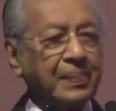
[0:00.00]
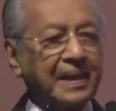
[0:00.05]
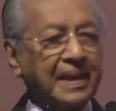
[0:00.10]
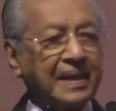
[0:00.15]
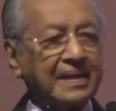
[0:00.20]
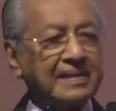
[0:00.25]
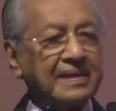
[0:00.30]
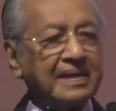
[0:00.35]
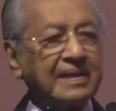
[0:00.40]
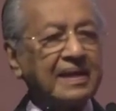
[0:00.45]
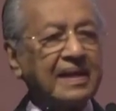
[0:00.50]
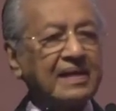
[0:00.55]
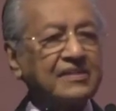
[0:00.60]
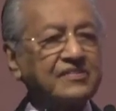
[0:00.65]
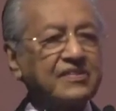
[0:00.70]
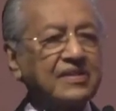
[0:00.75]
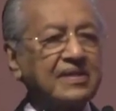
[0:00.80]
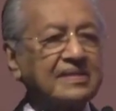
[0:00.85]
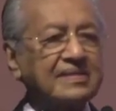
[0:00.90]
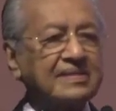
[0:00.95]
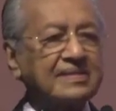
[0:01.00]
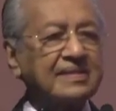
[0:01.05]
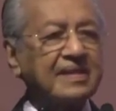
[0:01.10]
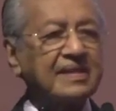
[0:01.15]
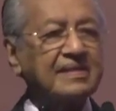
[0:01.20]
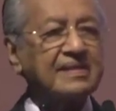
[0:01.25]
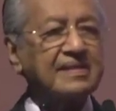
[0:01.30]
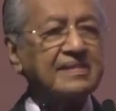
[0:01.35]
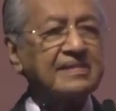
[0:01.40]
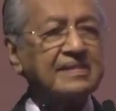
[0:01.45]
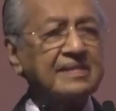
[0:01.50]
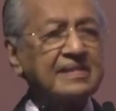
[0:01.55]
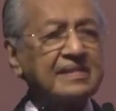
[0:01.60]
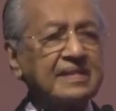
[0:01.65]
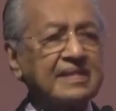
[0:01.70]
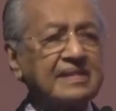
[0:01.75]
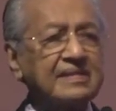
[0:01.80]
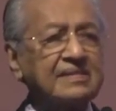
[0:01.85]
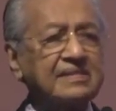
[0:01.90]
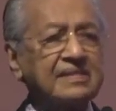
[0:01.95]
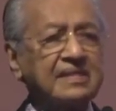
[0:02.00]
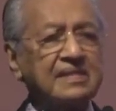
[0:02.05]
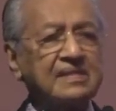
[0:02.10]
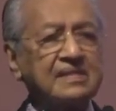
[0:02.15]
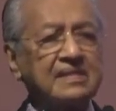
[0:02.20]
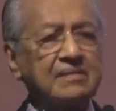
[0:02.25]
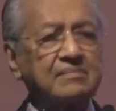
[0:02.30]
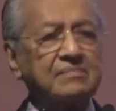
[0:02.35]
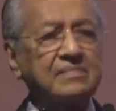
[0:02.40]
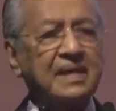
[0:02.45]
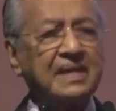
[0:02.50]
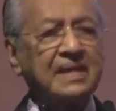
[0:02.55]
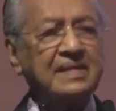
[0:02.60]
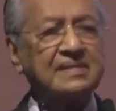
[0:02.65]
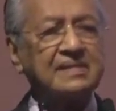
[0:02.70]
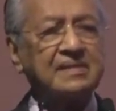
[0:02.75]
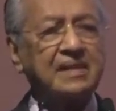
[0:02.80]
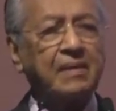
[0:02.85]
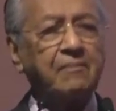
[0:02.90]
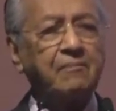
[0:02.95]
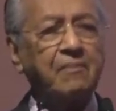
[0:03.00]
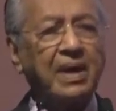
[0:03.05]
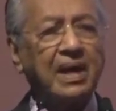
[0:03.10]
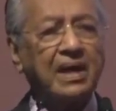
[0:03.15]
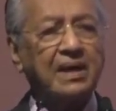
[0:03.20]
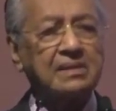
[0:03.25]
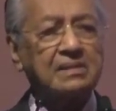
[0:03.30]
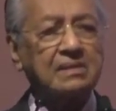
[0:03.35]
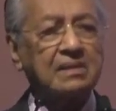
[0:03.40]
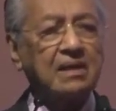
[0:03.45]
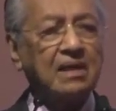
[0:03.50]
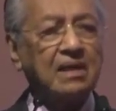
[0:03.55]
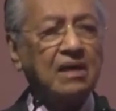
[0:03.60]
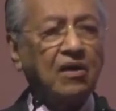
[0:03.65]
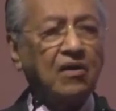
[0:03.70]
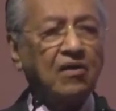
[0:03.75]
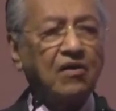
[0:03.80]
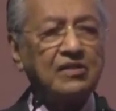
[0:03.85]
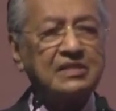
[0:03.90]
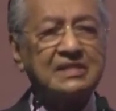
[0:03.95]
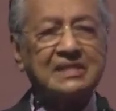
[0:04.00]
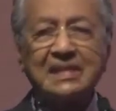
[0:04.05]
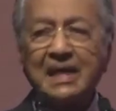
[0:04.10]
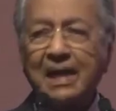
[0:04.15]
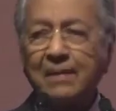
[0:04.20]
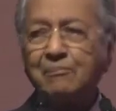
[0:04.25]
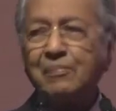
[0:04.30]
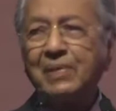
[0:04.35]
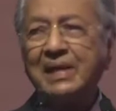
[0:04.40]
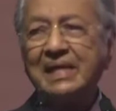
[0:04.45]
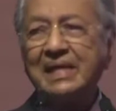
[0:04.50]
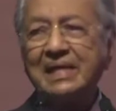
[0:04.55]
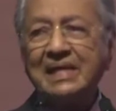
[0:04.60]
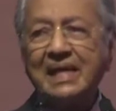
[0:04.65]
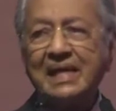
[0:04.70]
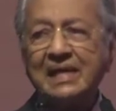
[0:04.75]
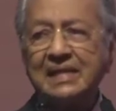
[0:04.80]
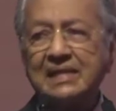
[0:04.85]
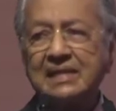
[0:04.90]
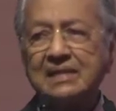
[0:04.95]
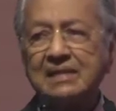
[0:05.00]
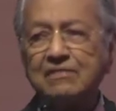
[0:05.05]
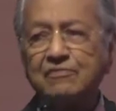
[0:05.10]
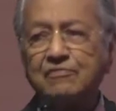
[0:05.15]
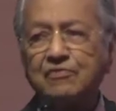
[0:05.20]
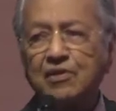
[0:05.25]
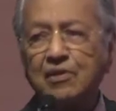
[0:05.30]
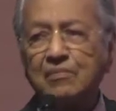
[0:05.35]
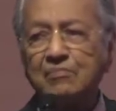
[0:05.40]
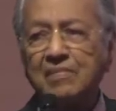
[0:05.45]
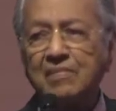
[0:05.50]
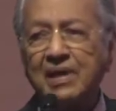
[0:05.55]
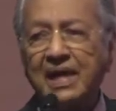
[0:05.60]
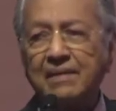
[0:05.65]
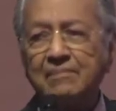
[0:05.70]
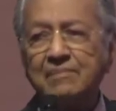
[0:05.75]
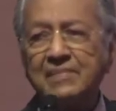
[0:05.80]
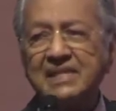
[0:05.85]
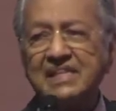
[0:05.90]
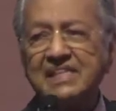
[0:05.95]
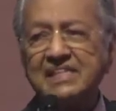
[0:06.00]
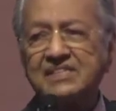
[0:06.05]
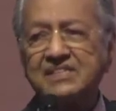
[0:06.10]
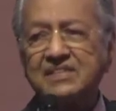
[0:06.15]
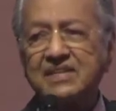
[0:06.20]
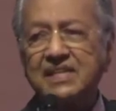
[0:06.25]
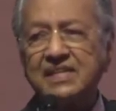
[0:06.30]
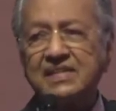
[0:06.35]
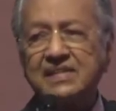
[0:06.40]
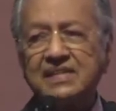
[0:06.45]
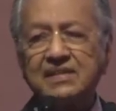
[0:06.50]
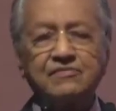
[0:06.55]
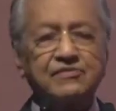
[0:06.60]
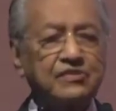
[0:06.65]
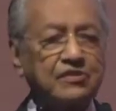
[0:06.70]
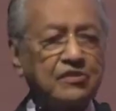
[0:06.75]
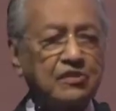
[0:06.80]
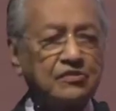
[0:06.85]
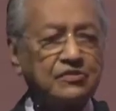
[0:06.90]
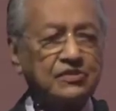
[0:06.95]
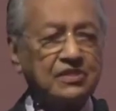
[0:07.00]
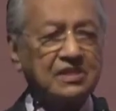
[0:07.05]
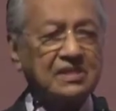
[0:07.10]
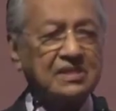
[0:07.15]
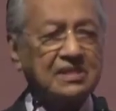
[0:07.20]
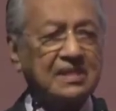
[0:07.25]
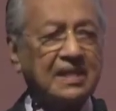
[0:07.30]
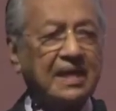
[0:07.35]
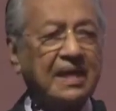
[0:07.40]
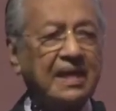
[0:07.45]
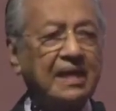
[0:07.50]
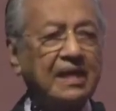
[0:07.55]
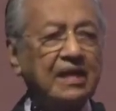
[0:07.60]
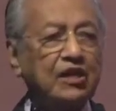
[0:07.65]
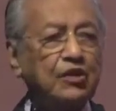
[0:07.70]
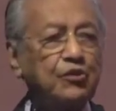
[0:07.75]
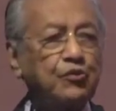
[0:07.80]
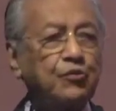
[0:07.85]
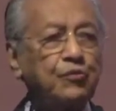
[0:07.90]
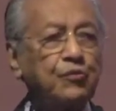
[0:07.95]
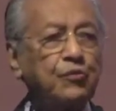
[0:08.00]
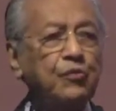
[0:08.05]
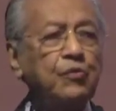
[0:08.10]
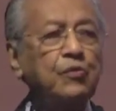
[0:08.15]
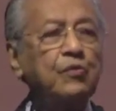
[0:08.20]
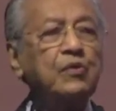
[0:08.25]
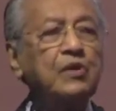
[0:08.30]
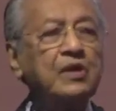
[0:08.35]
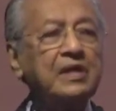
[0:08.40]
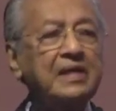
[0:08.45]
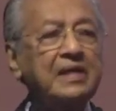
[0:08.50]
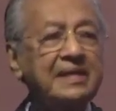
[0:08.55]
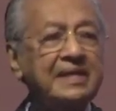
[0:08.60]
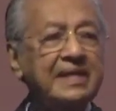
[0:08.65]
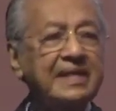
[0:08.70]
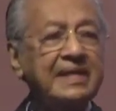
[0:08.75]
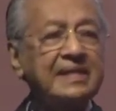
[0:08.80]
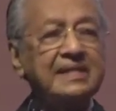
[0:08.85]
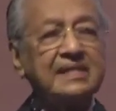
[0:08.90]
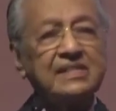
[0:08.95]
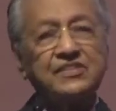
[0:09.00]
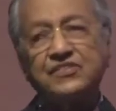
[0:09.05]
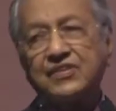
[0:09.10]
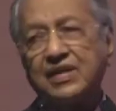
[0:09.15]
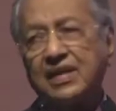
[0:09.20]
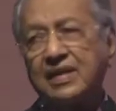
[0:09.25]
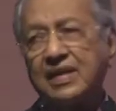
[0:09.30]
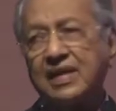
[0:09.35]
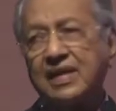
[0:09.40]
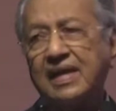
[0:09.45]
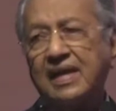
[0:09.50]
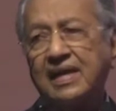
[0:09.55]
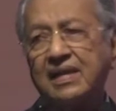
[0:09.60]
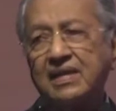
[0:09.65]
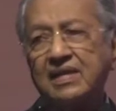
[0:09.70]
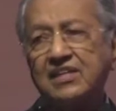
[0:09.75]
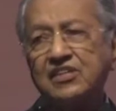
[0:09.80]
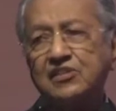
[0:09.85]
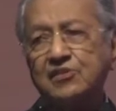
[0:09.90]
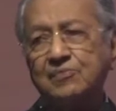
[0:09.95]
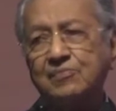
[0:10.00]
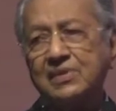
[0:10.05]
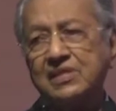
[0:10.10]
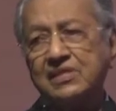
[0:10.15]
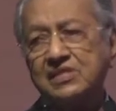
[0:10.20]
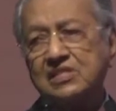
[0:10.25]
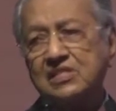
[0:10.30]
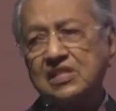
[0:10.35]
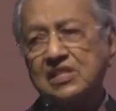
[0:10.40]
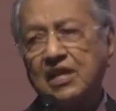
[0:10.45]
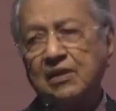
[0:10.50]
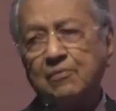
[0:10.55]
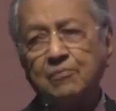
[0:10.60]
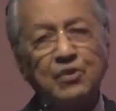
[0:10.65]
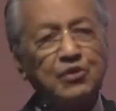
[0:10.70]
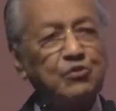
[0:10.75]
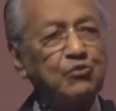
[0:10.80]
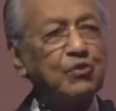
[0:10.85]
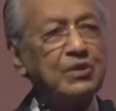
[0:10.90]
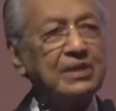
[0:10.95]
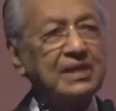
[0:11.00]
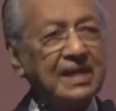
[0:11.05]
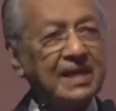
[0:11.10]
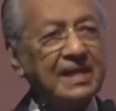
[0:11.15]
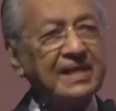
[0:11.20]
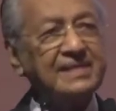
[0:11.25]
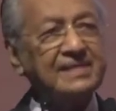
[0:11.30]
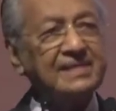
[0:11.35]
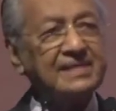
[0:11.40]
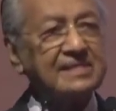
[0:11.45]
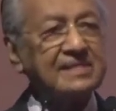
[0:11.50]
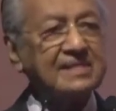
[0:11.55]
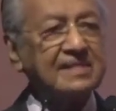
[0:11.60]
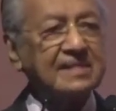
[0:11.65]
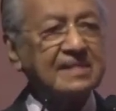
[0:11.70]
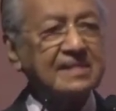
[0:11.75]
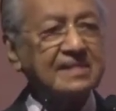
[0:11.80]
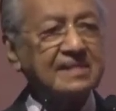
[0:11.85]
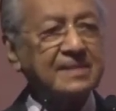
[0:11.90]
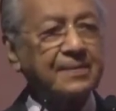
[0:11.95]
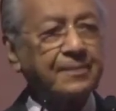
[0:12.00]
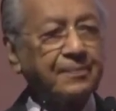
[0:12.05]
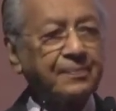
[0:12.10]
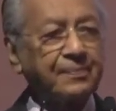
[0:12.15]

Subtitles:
The National Statistical System has embarked on tapping data from the administrative sources through data sharing arrangements between agencies.